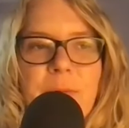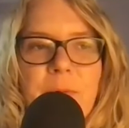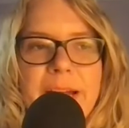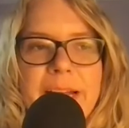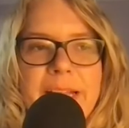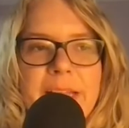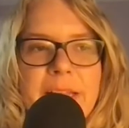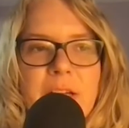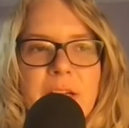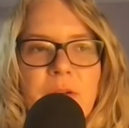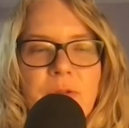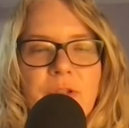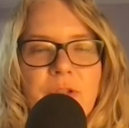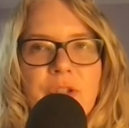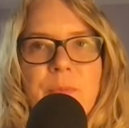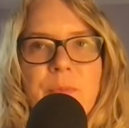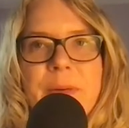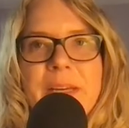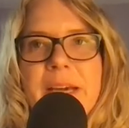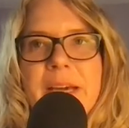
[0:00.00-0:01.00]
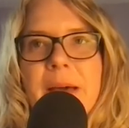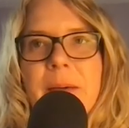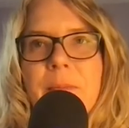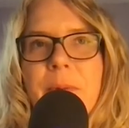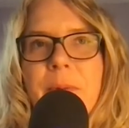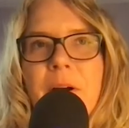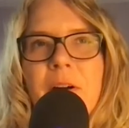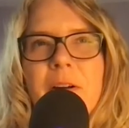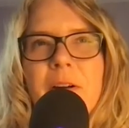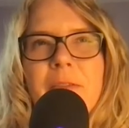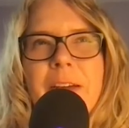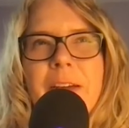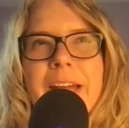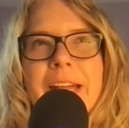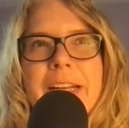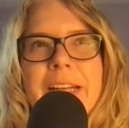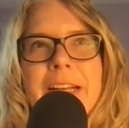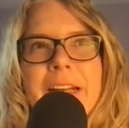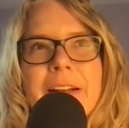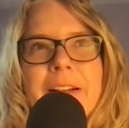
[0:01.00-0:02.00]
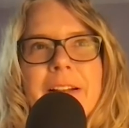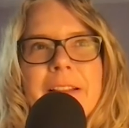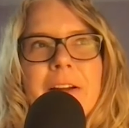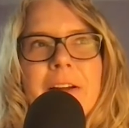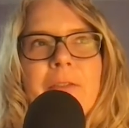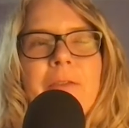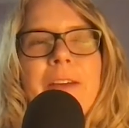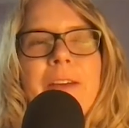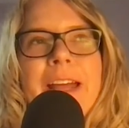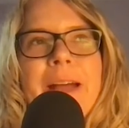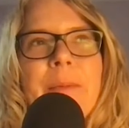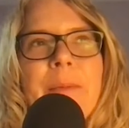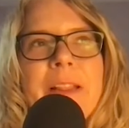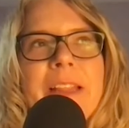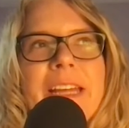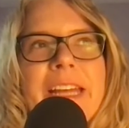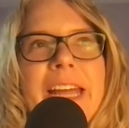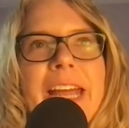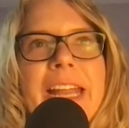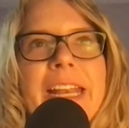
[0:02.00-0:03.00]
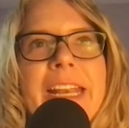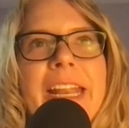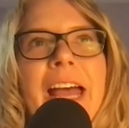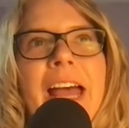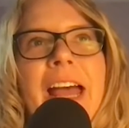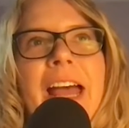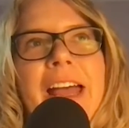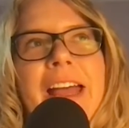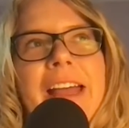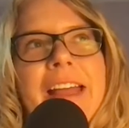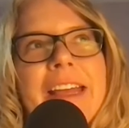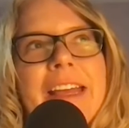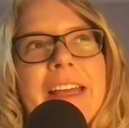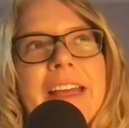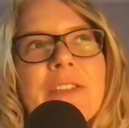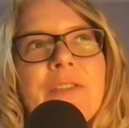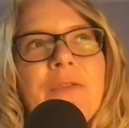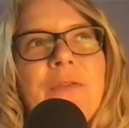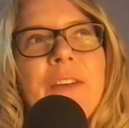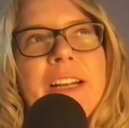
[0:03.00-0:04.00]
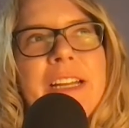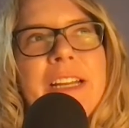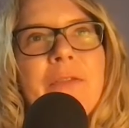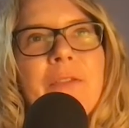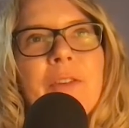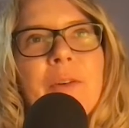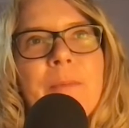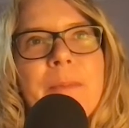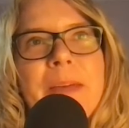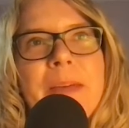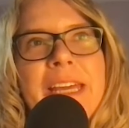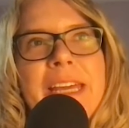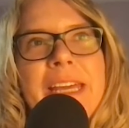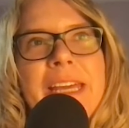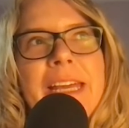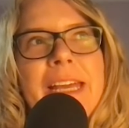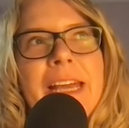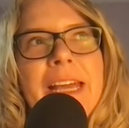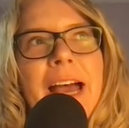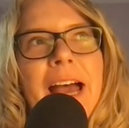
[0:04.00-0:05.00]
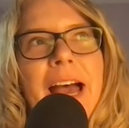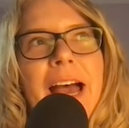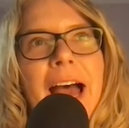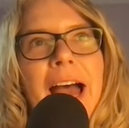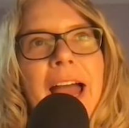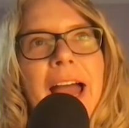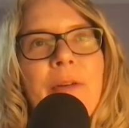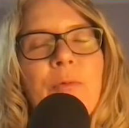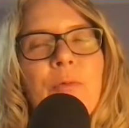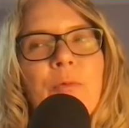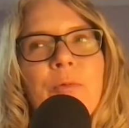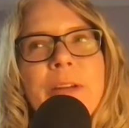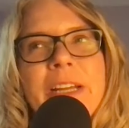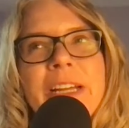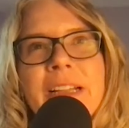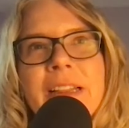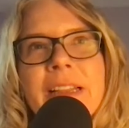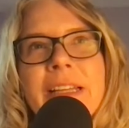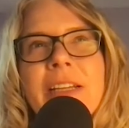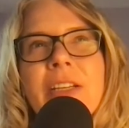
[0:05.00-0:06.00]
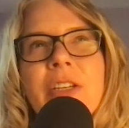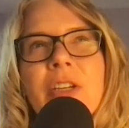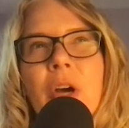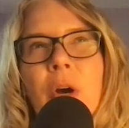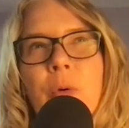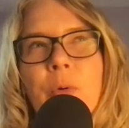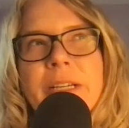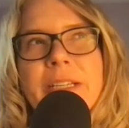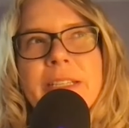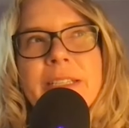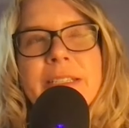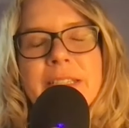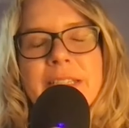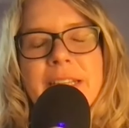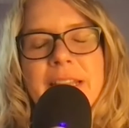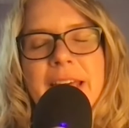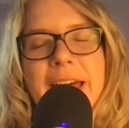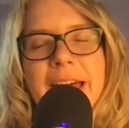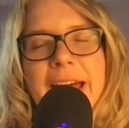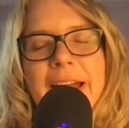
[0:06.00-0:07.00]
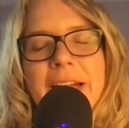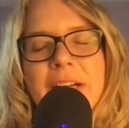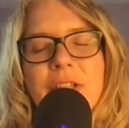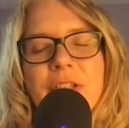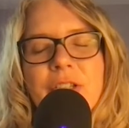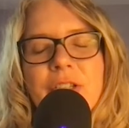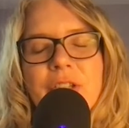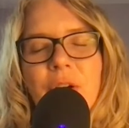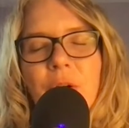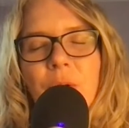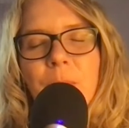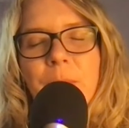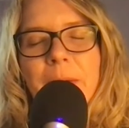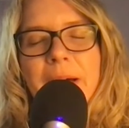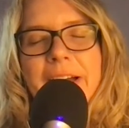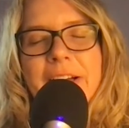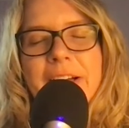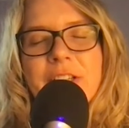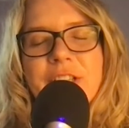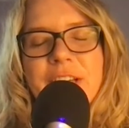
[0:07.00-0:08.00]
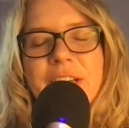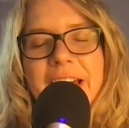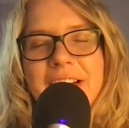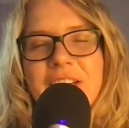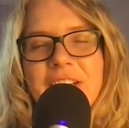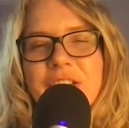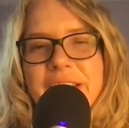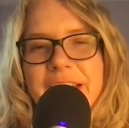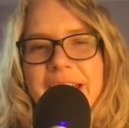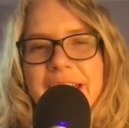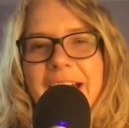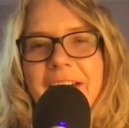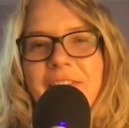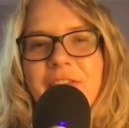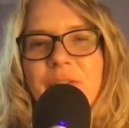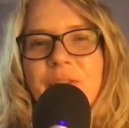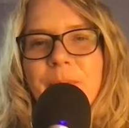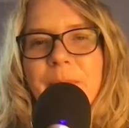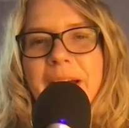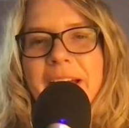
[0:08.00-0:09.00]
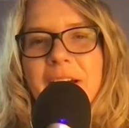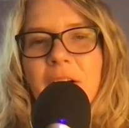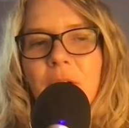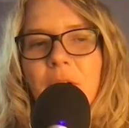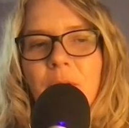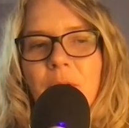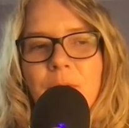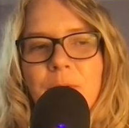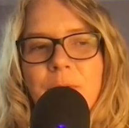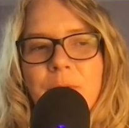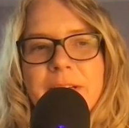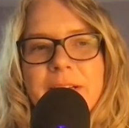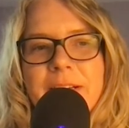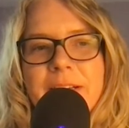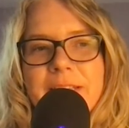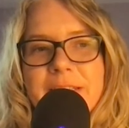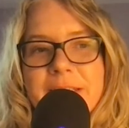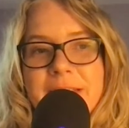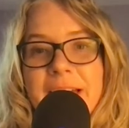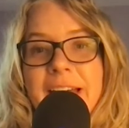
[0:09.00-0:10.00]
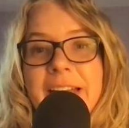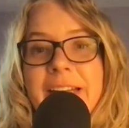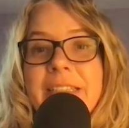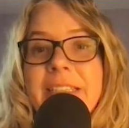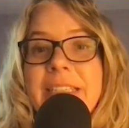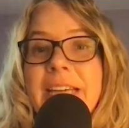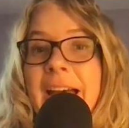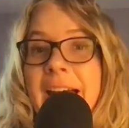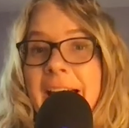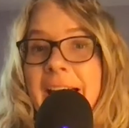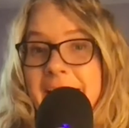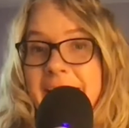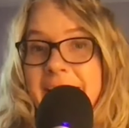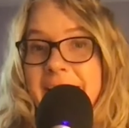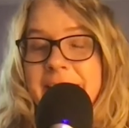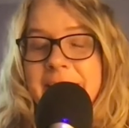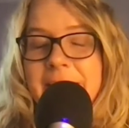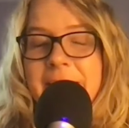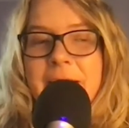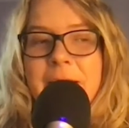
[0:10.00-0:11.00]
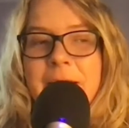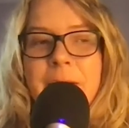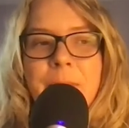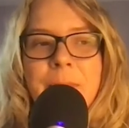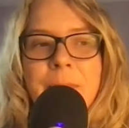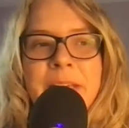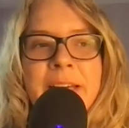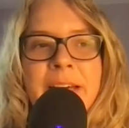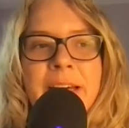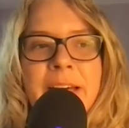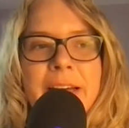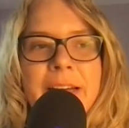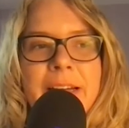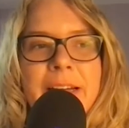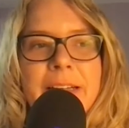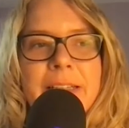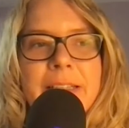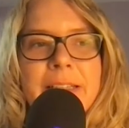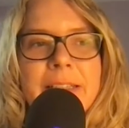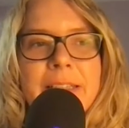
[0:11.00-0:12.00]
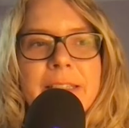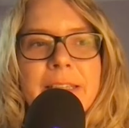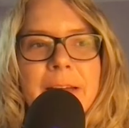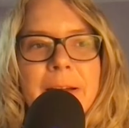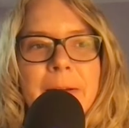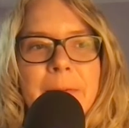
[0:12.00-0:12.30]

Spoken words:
right that you do become part of it, their family. And it's funny for me, I really noticed that so much actually after my own son died, because